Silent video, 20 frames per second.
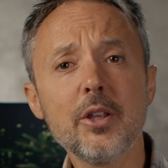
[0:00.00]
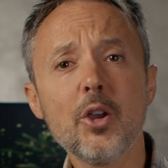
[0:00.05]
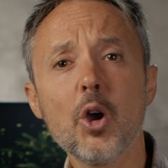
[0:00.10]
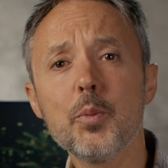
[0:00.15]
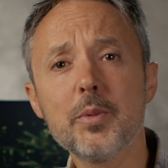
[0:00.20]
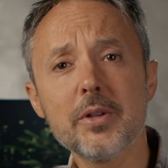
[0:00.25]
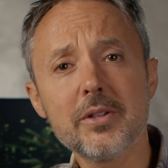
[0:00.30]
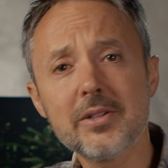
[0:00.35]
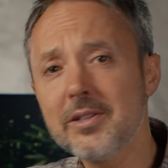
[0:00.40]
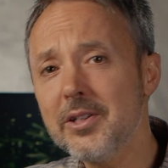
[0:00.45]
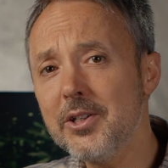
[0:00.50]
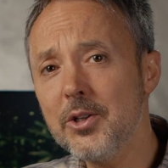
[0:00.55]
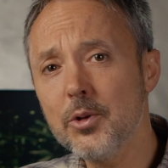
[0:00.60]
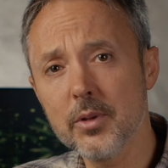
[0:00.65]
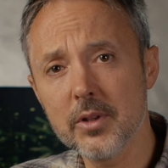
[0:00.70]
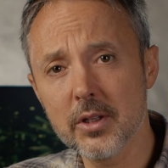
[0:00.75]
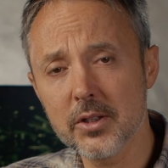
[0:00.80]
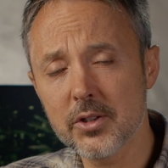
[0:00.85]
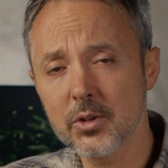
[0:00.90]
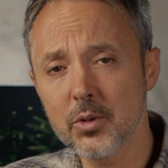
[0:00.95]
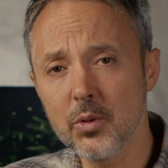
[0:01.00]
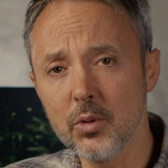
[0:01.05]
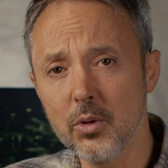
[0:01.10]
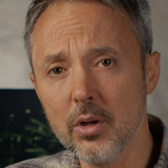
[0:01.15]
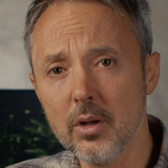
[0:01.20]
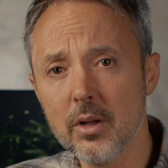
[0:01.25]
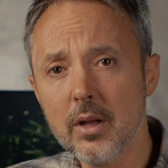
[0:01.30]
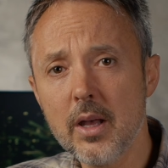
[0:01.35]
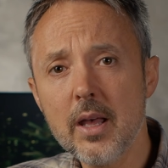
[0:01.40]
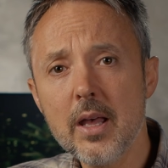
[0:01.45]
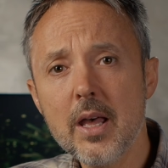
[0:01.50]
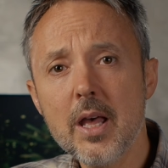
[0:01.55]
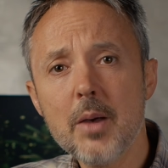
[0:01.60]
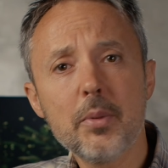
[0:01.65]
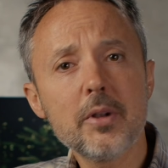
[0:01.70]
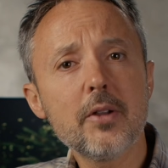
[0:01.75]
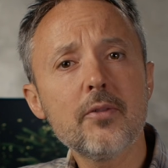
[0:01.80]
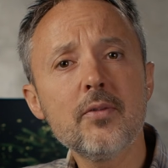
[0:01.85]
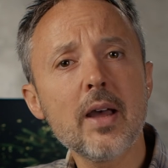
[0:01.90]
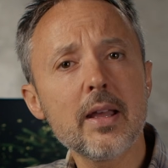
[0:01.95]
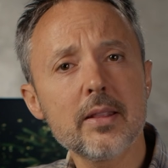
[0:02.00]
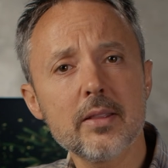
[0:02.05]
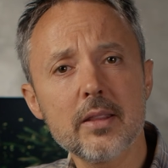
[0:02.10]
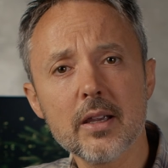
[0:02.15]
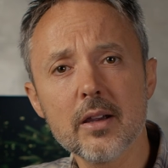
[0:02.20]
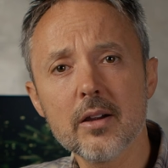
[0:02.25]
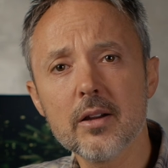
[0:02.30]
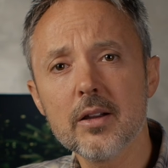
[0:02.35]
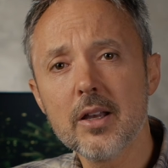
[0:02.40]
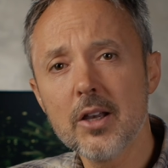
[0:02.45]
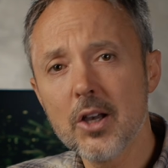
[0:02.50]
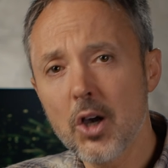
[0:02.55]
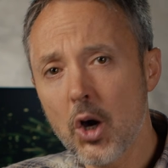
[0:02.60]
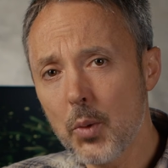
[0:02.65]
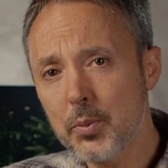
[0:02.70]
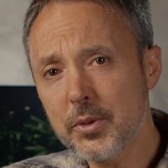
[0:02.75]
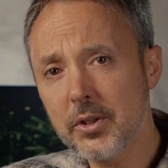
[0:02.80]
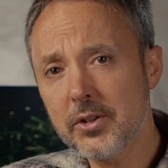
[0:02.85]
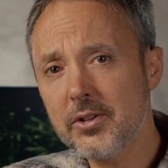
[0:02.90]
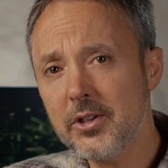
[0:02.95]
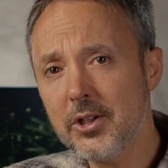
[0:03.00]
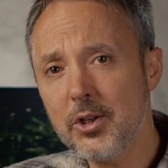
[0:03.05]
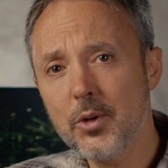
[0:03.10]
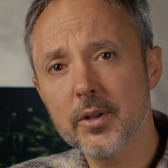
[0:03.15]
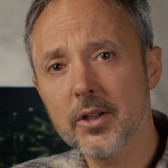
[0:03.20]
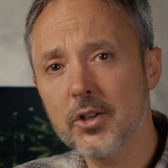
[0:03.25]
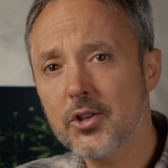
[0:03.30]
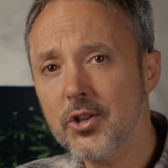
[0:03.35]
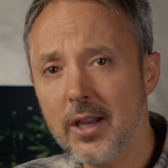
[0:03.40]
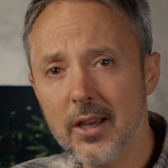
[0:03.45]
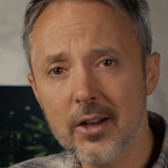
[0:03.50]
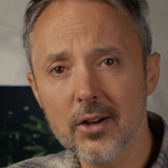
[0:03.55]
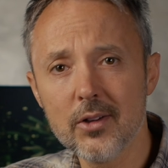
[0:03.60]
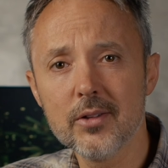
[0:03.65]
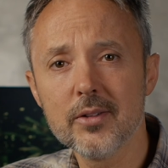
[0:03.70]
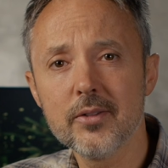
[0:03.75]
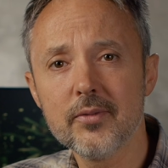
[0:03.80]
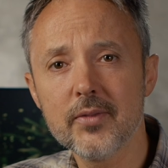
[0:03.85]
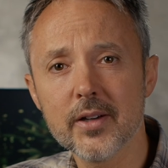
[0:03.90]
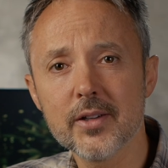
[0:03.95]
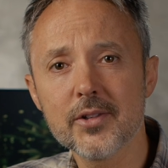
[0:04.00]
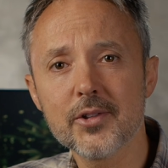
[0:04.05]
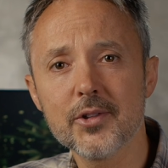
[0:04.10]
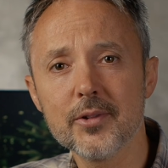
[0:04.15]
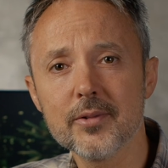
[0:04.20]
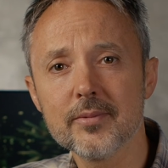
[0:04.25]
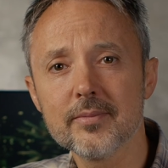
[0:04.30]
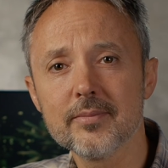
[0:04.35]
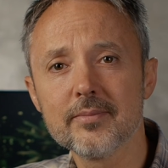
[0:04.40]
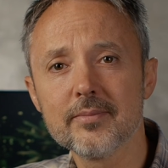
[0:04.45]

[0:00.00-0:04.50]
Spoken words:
hope to see you in the school, but if not there, hope to see you on the channel very soon.